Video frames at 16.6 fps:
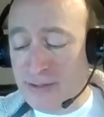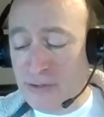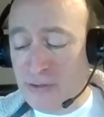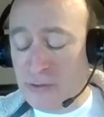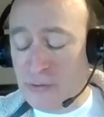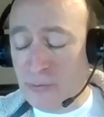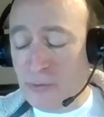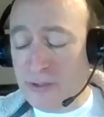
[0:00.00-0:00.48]

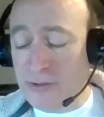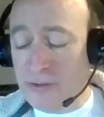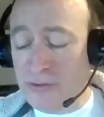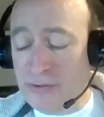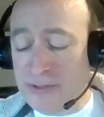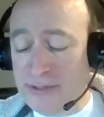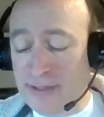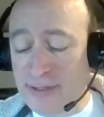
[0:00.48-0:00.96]
one
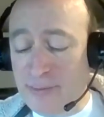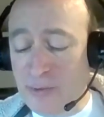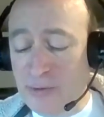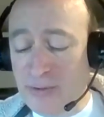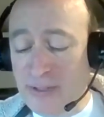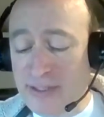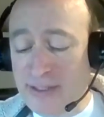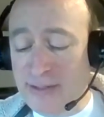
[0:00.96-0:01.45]
who is
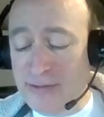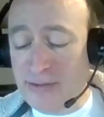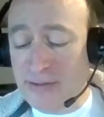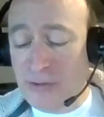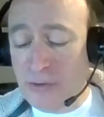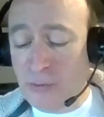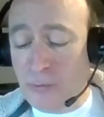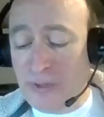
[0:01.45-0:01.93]
liberated
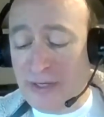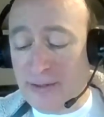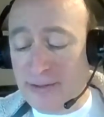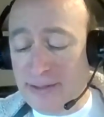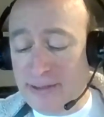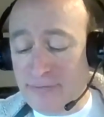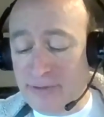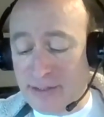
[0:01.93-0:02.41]
while
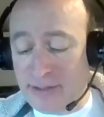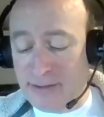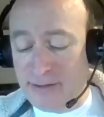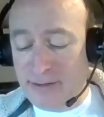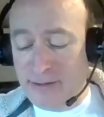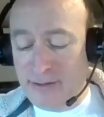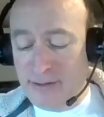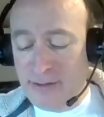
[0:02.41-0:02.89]
living,
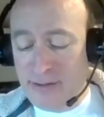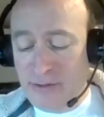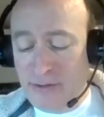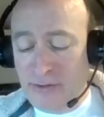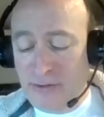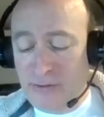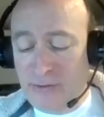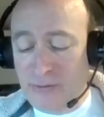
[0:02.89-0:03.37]

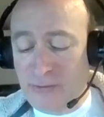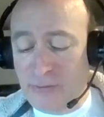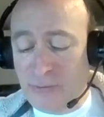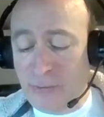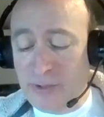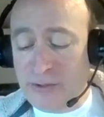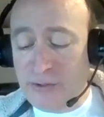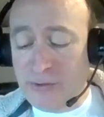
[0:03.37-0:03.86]

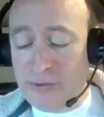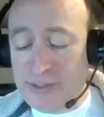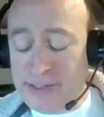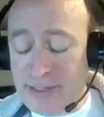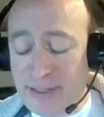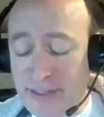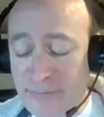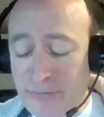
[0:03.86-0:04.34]
one who
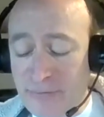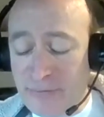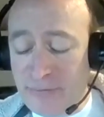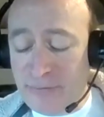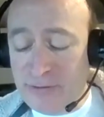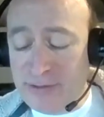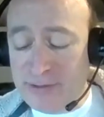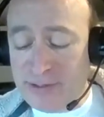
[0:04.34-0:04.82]
is
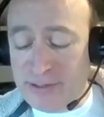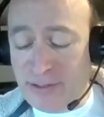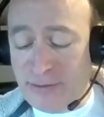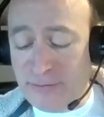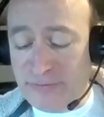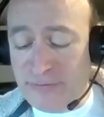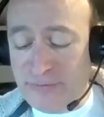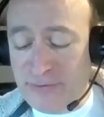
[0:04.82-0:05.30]
ever the
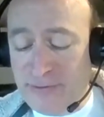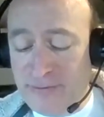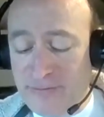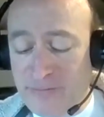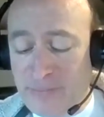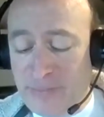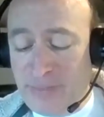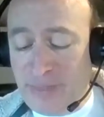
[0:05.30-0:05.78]
self,
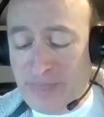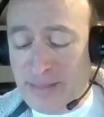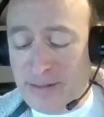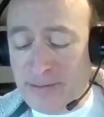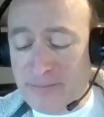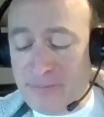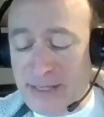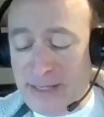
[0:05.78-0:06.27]
a
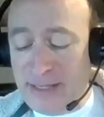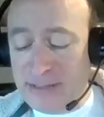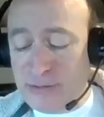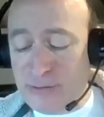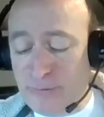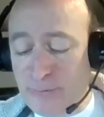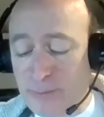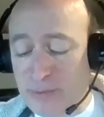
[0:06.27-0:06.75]
mass
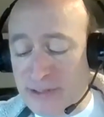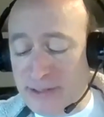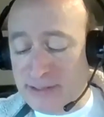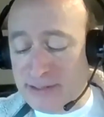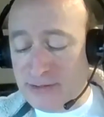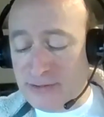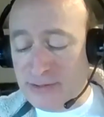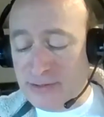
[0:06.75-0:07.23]
of
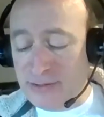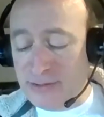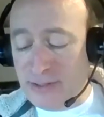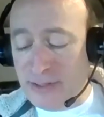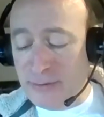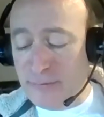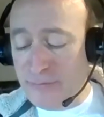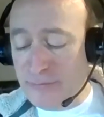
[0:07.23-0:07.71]
bliss,
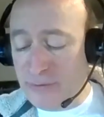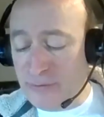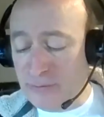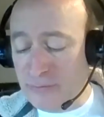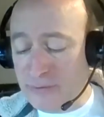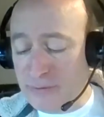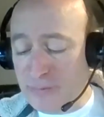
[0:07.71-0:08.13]
and filled with